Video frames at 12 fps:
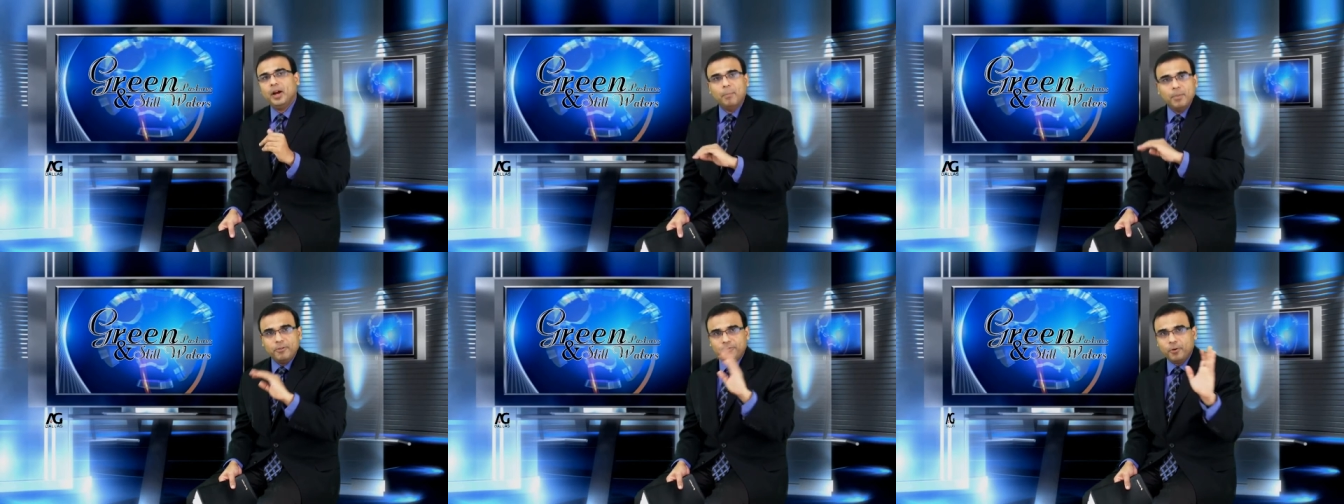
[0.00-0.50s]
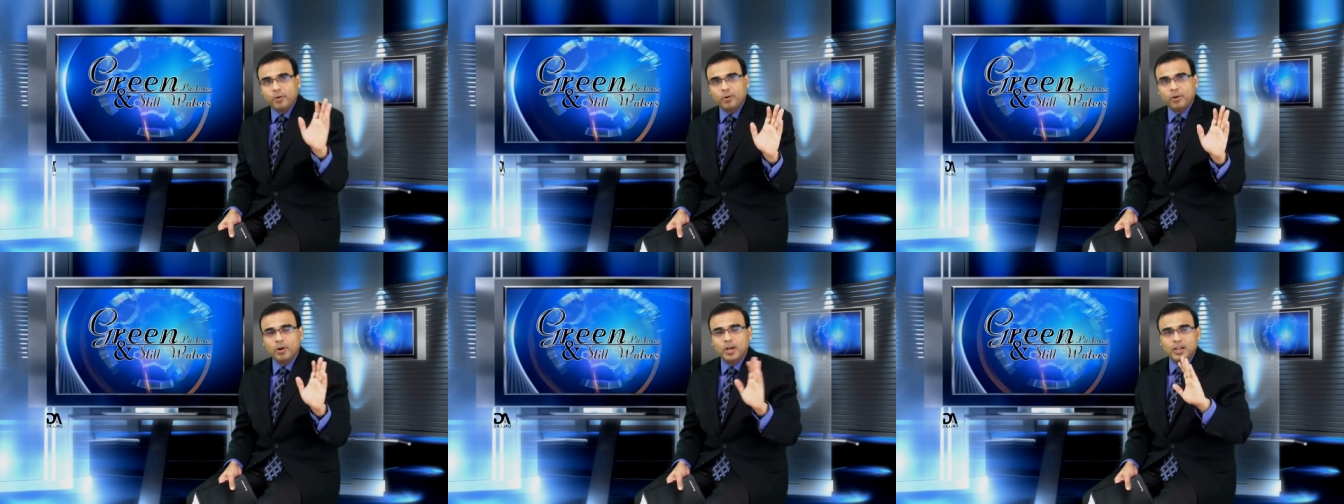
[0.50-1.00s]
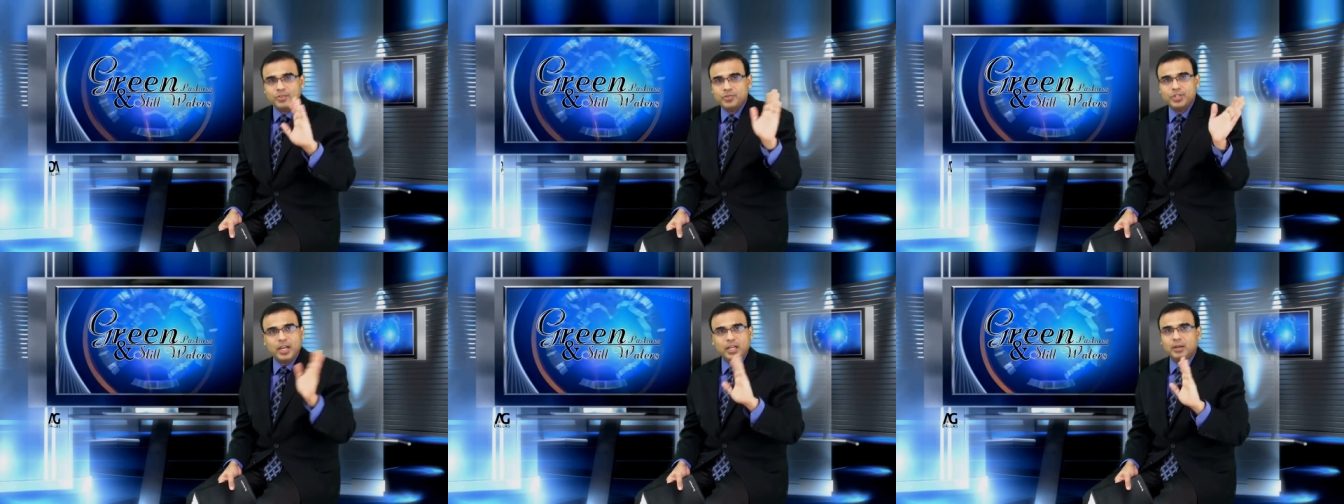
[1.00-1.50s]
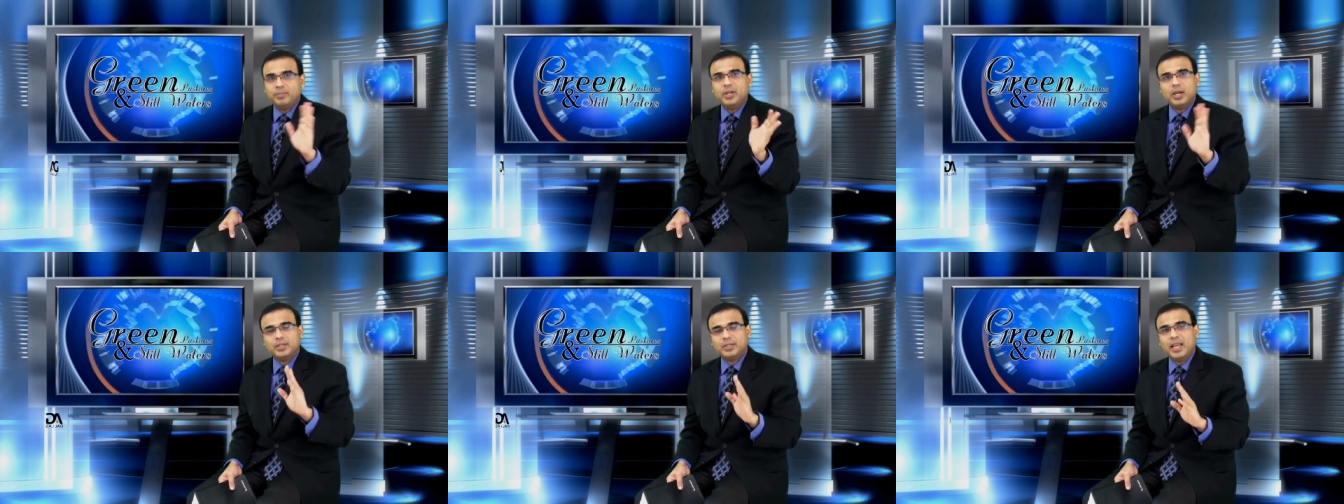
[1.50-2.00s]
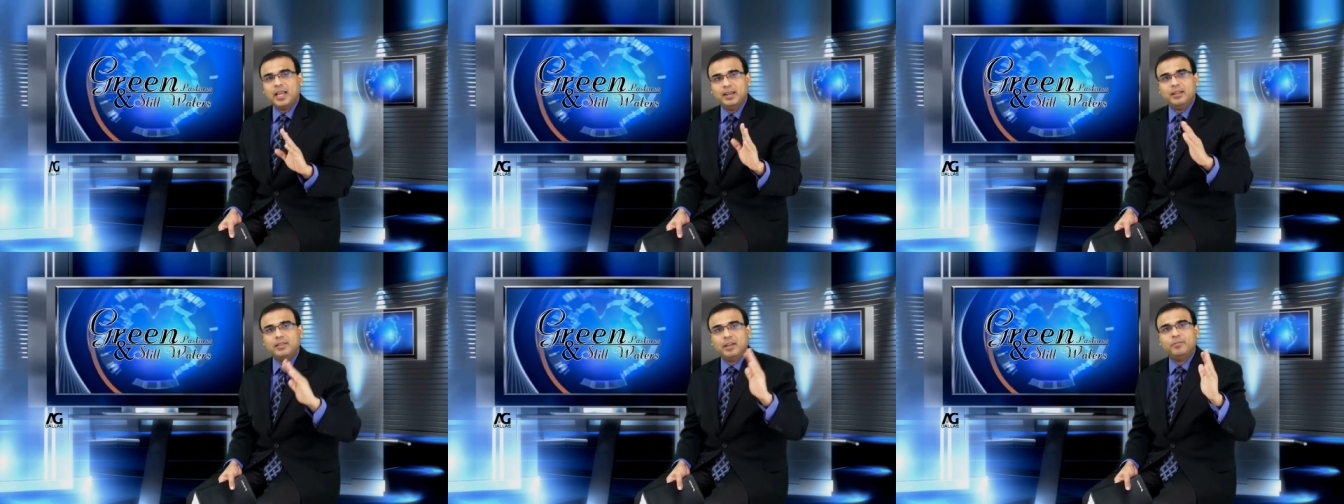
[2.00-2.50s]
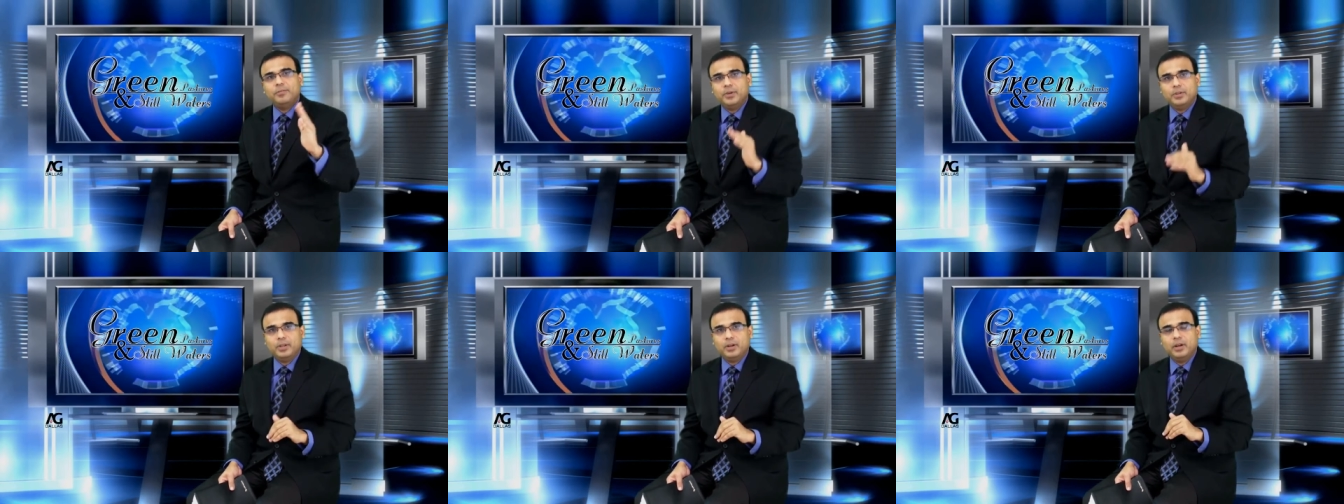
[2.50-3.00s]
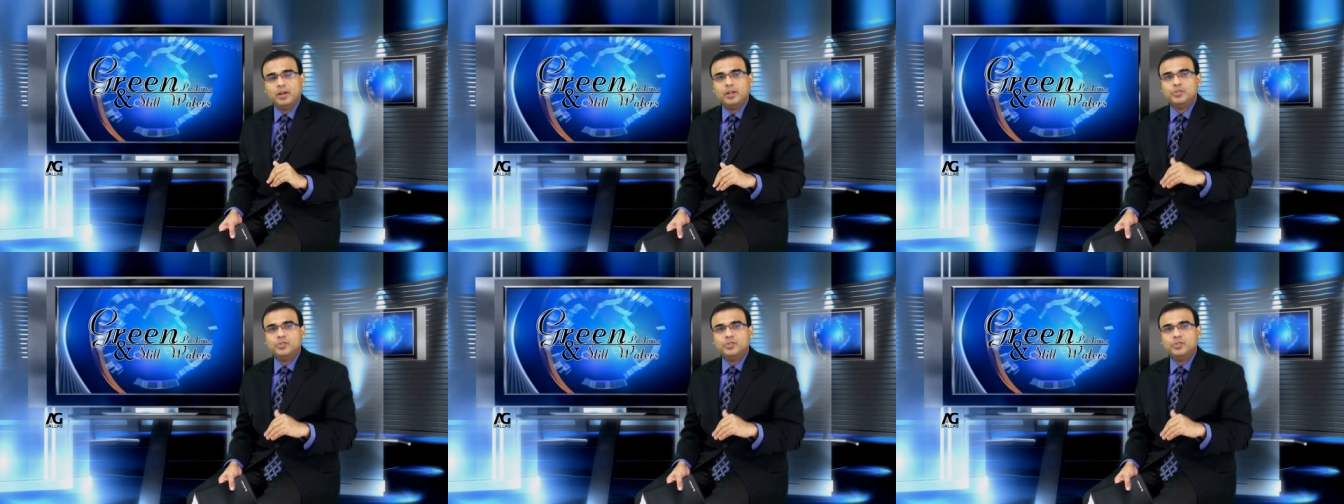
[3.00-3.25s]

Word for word: Before Jacob does anything further,